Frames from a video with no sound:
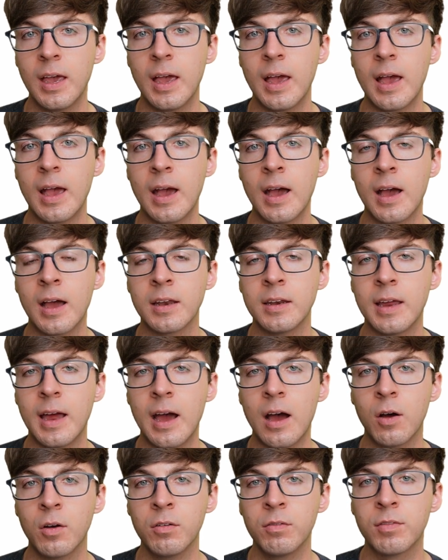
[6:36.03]
and
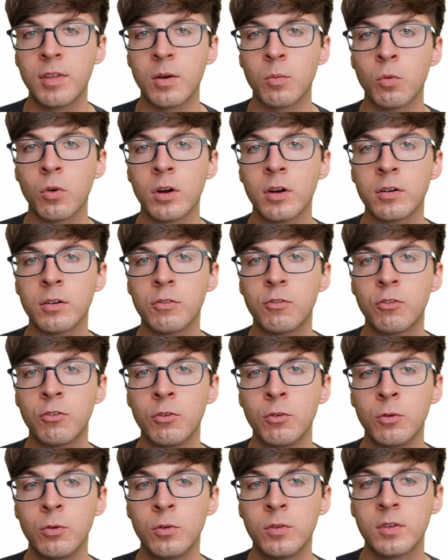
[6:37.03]
out of them, we're going to
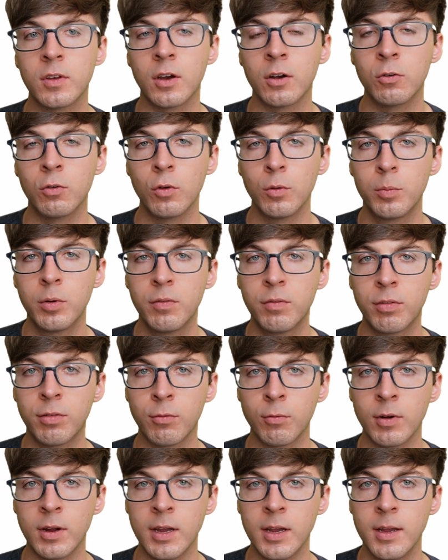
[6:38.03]
choose a group of
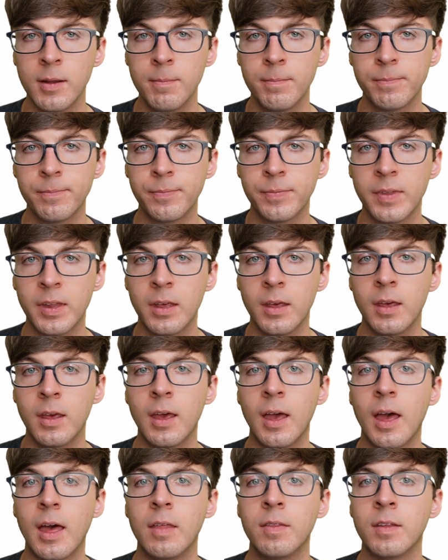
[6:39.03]
three,
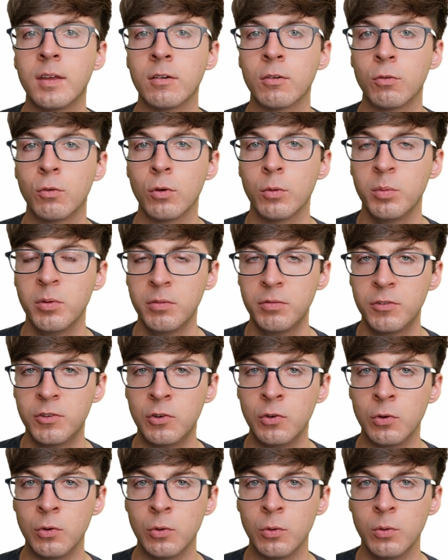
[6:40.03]
and then a group of
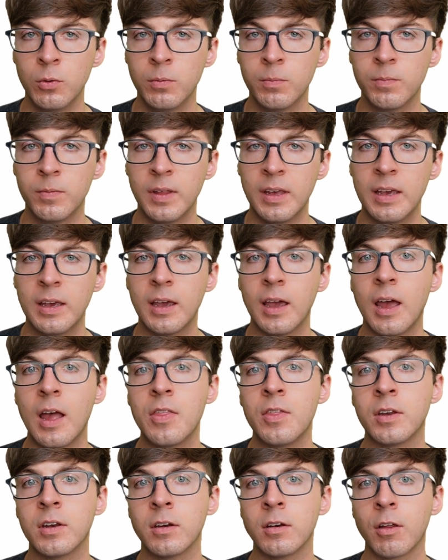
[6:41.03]
two,
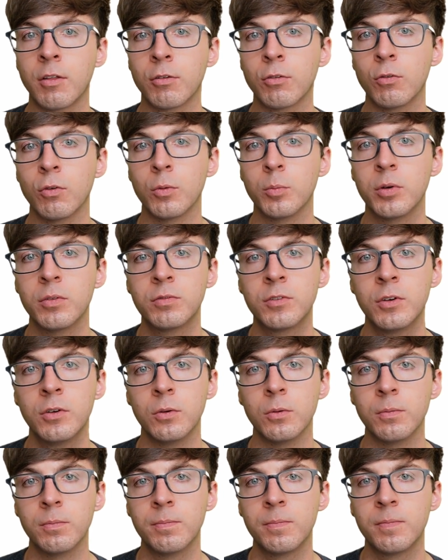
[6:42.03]
and then another group of
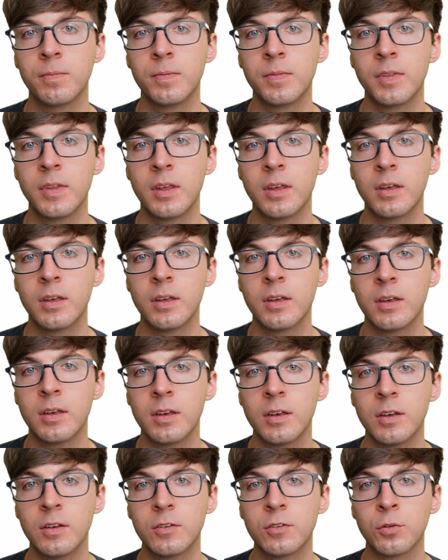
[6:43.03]
two.
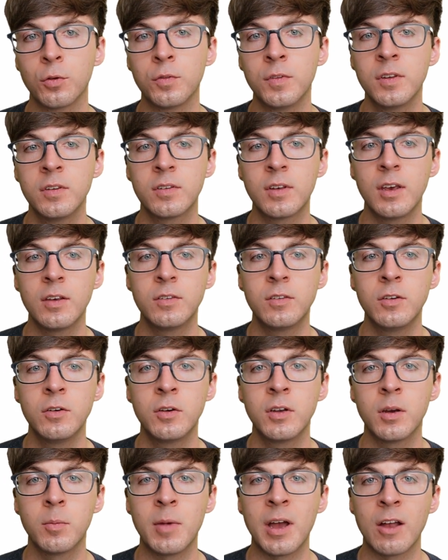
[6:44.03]
So in this case, you
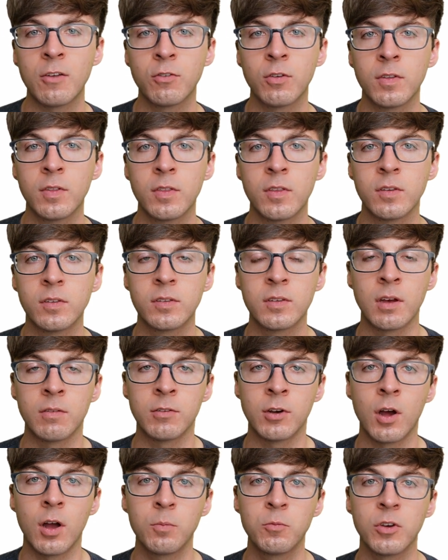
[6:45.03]
can imagine the
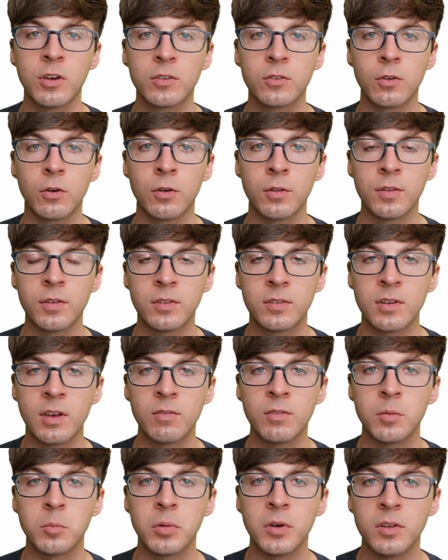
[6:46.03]
seven objects are the
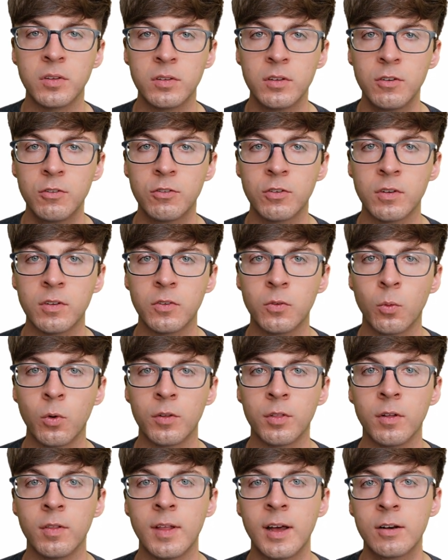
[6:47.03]
seven positions
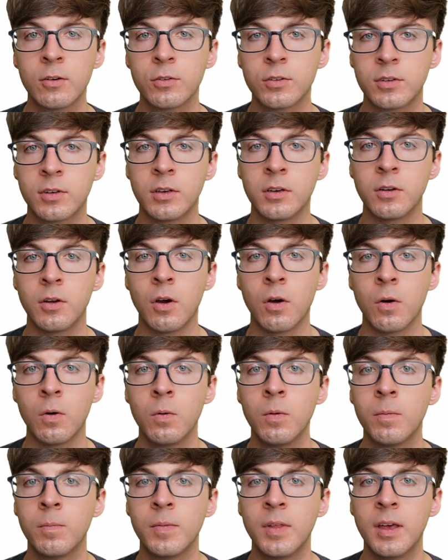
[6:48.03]
where the letters can go.